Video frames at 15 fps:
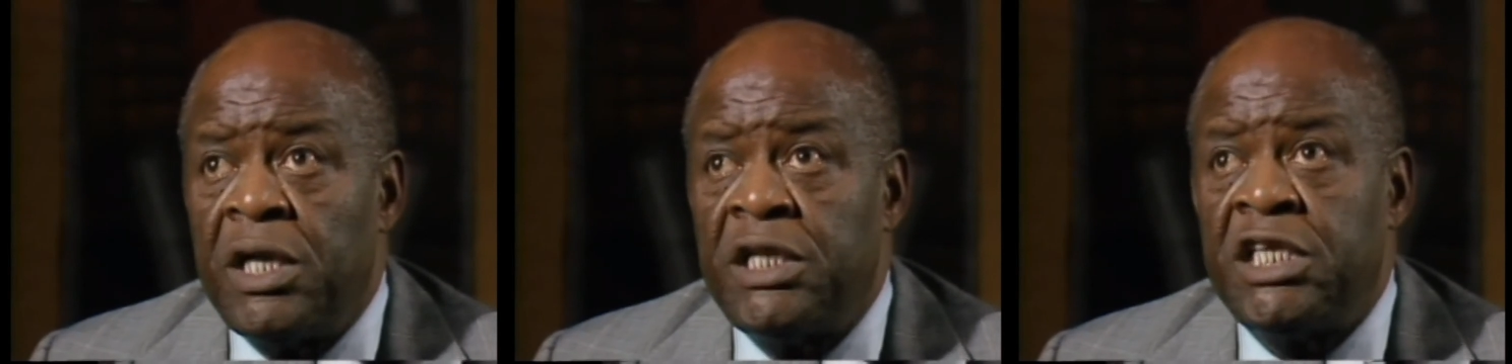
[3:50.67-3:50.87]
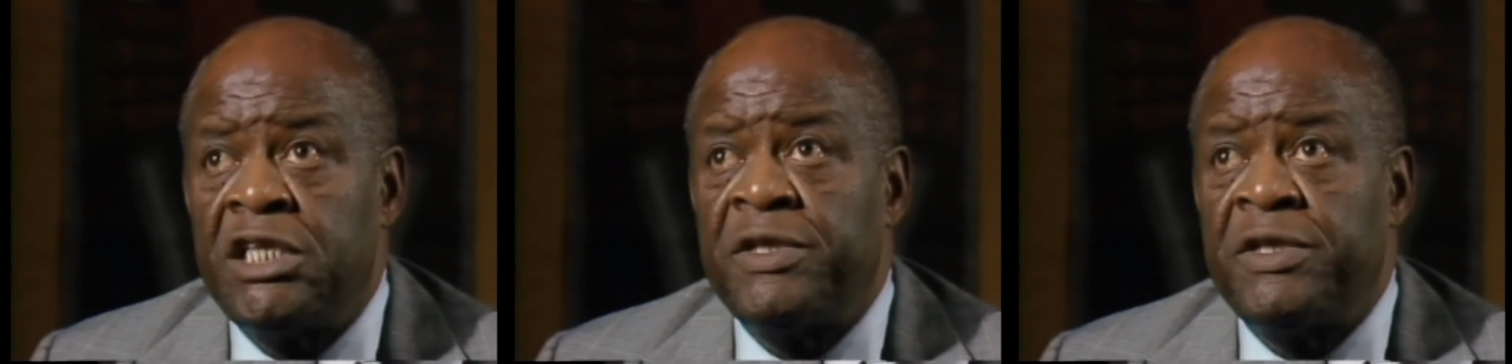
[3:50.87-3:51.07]

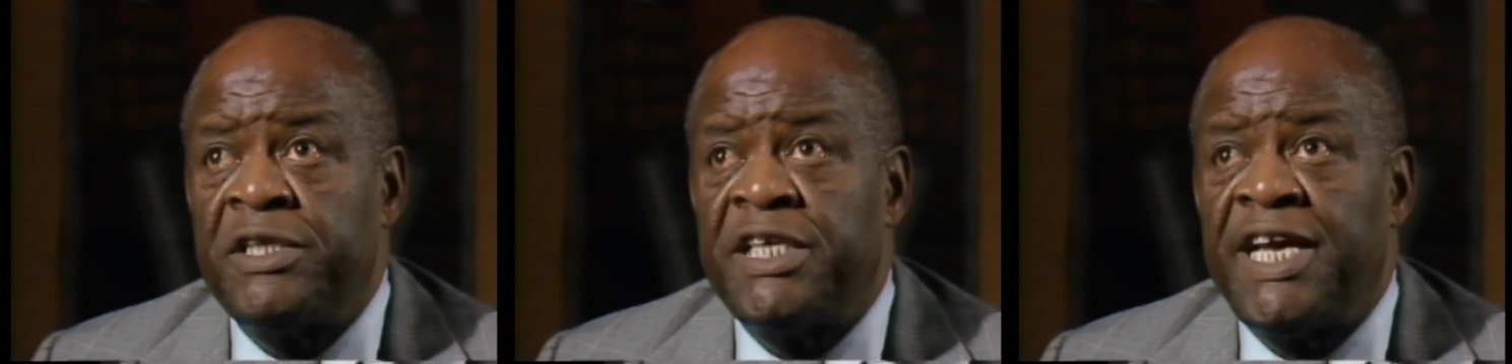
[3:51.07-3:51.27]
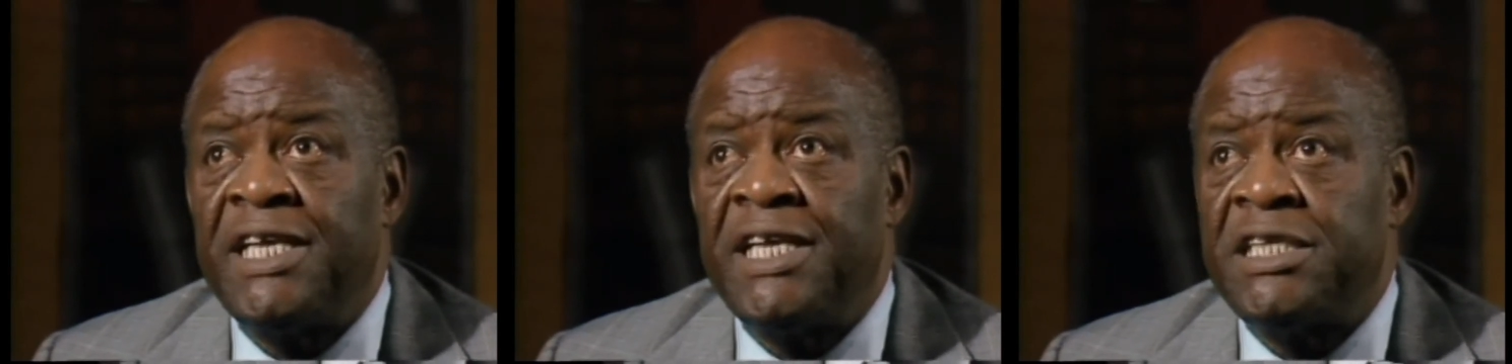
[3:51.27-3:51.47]
This was
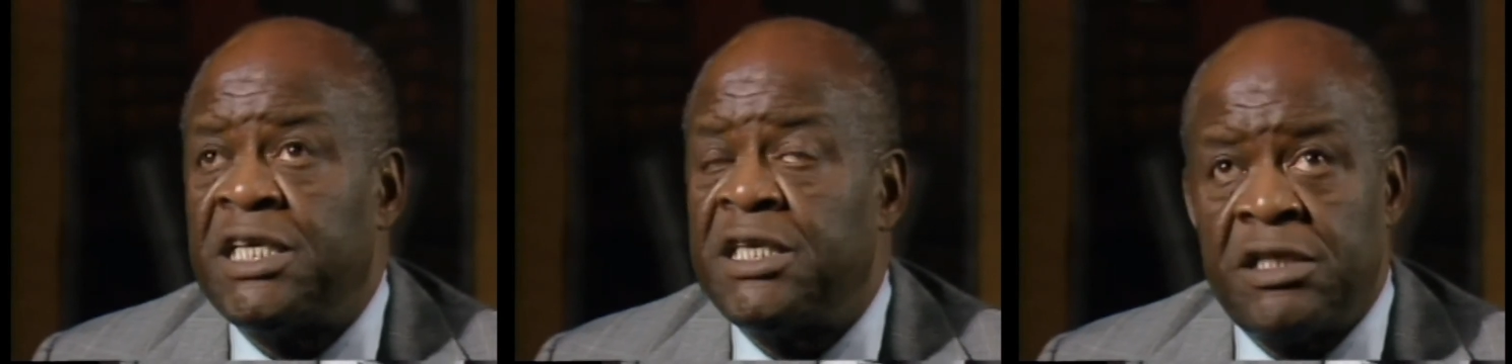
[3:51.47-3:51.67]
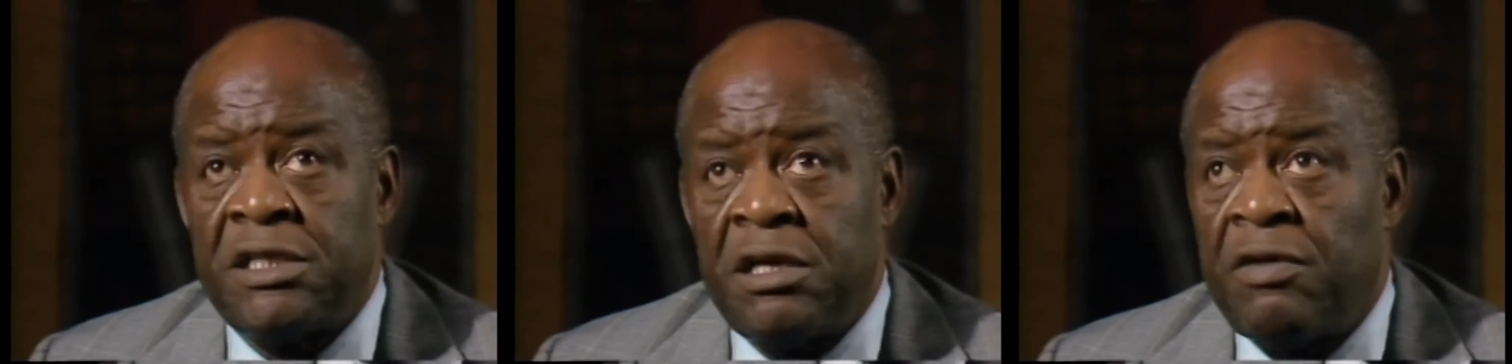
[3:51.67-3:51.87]
the
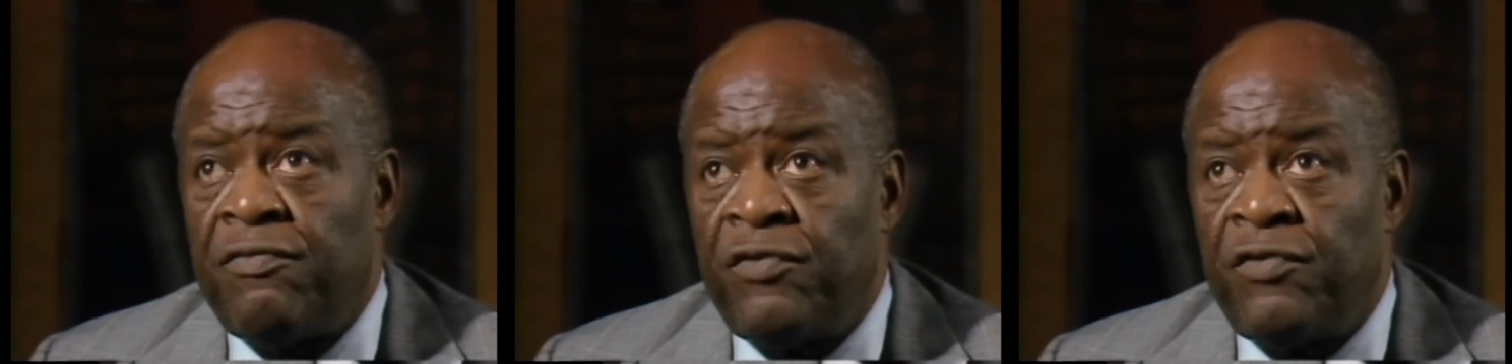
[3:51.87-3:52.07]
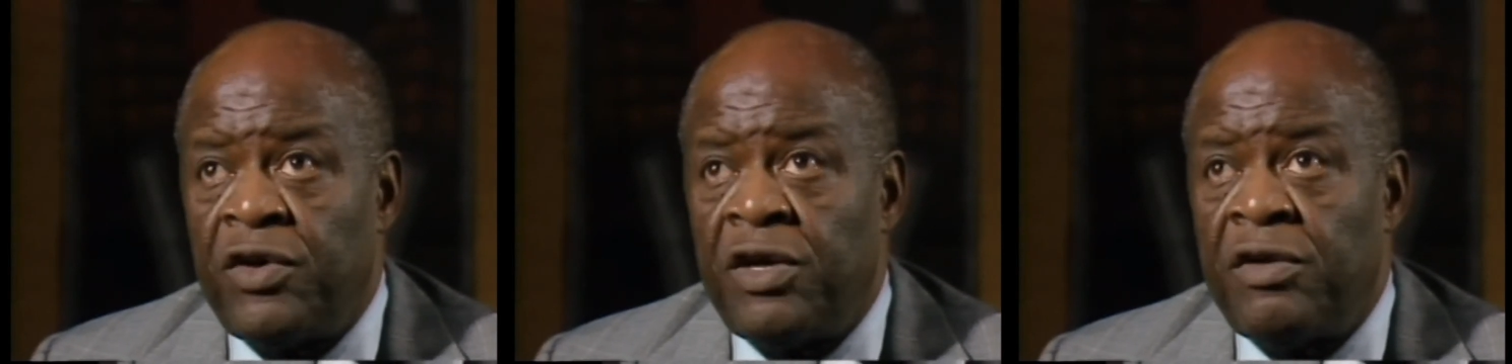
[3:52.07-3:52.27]
essence
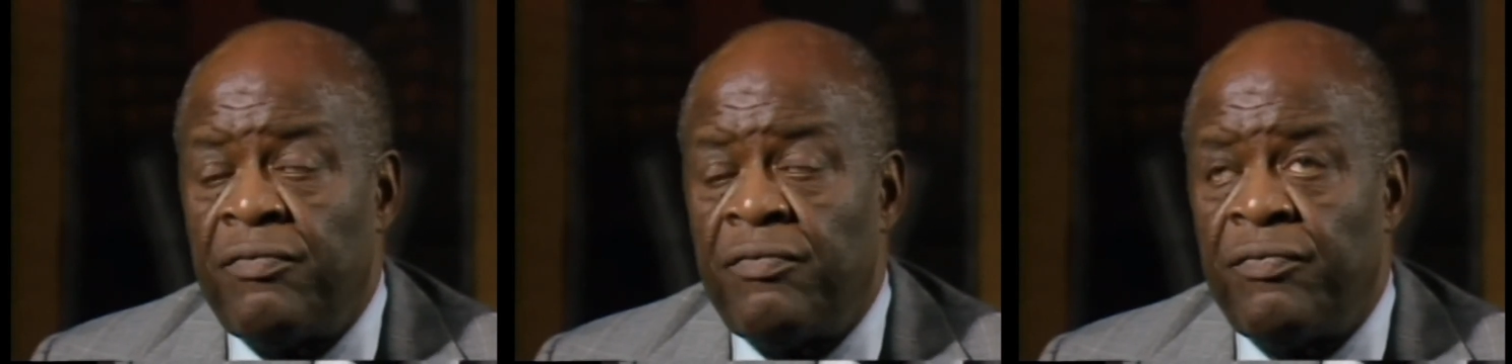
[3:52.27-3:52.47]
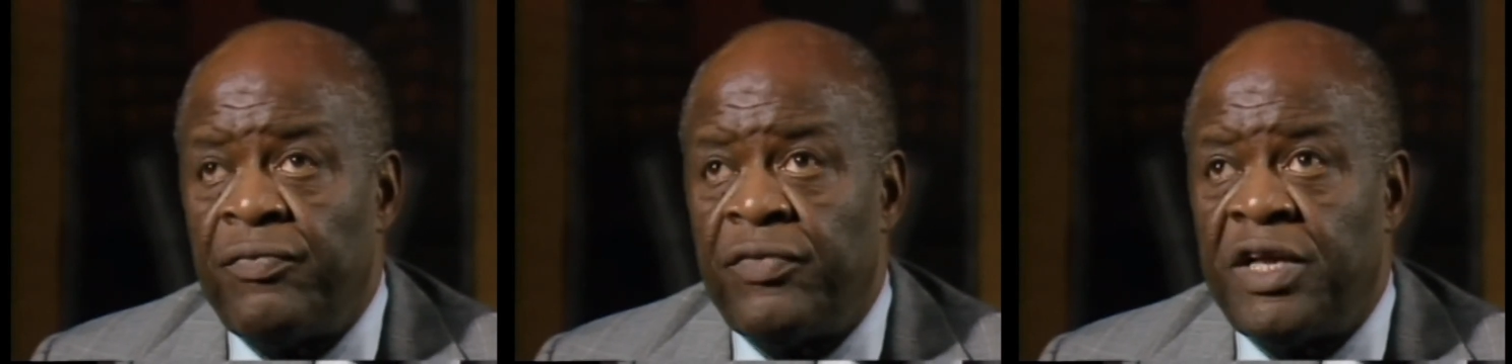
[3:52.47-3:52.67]
of
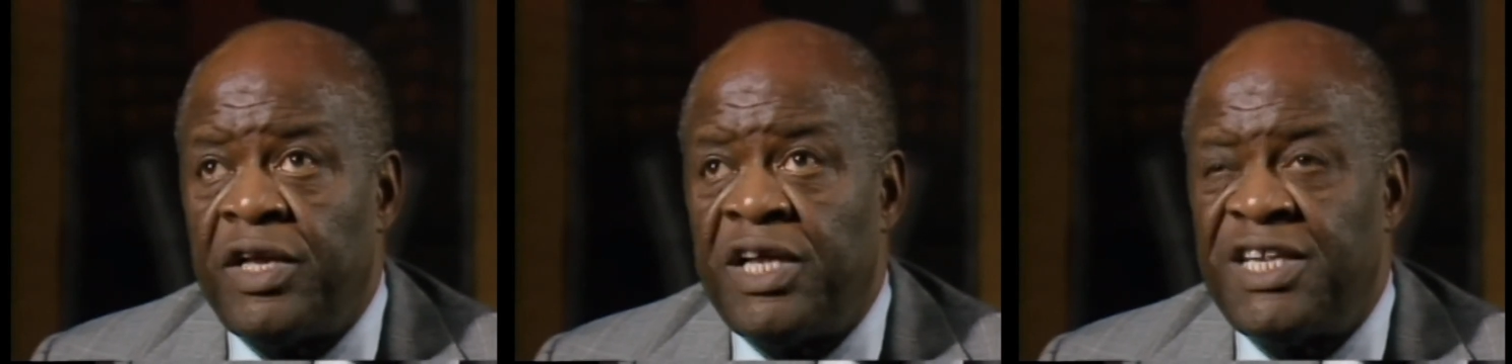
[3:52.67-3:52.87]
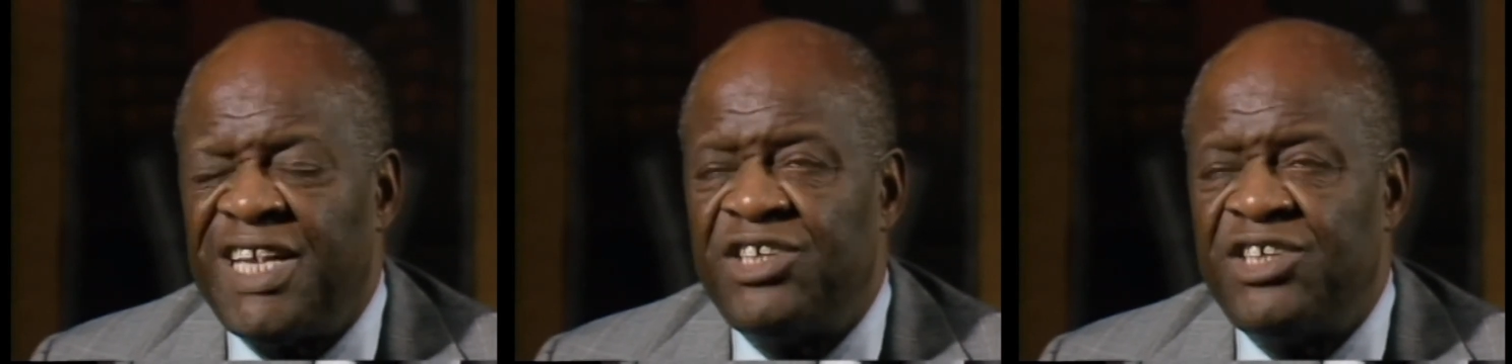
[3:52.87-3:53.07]

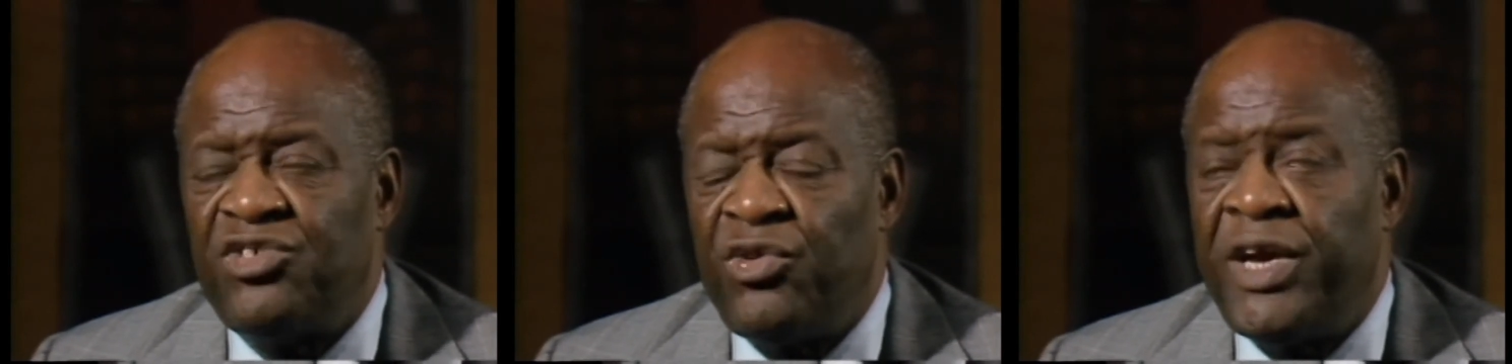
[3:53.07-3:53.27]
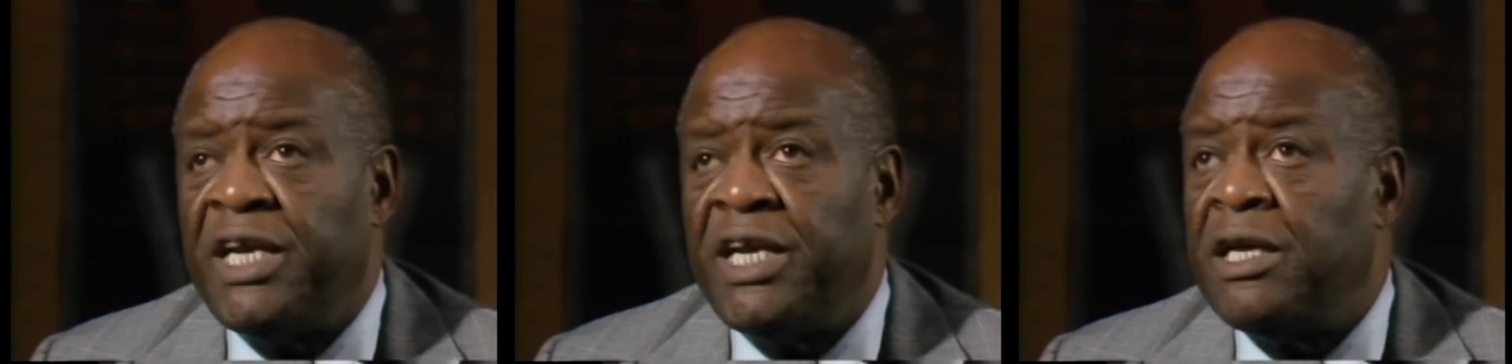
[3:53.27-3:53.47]
that
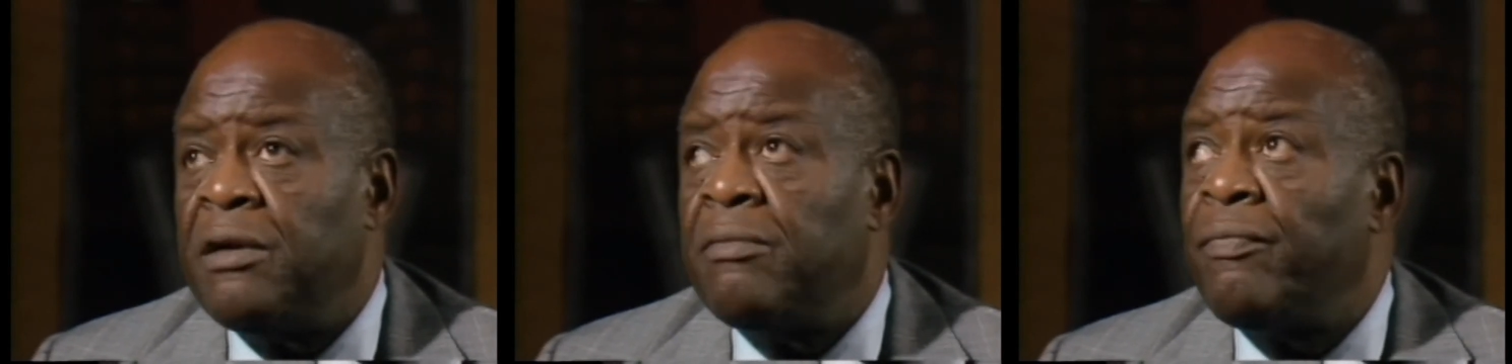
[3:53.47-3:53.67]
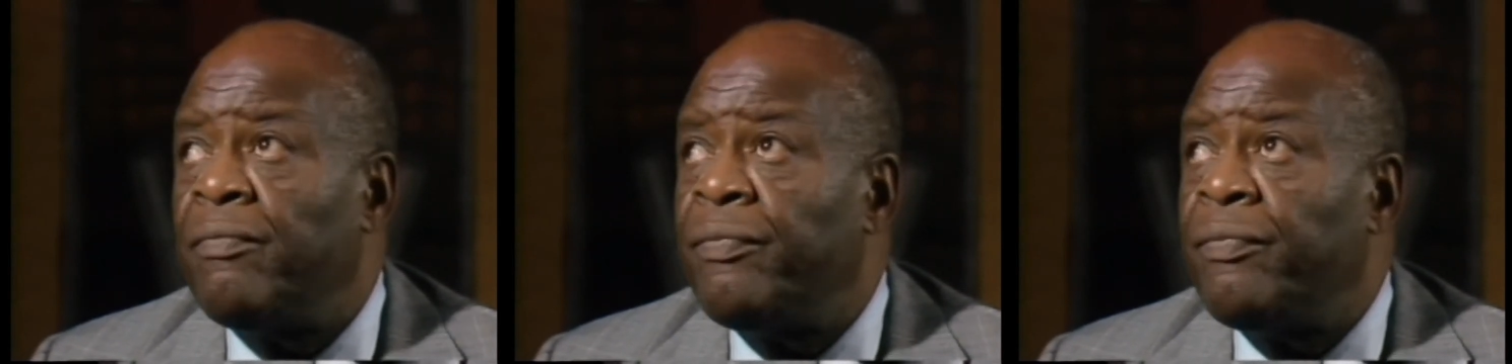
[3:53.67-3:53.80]
training.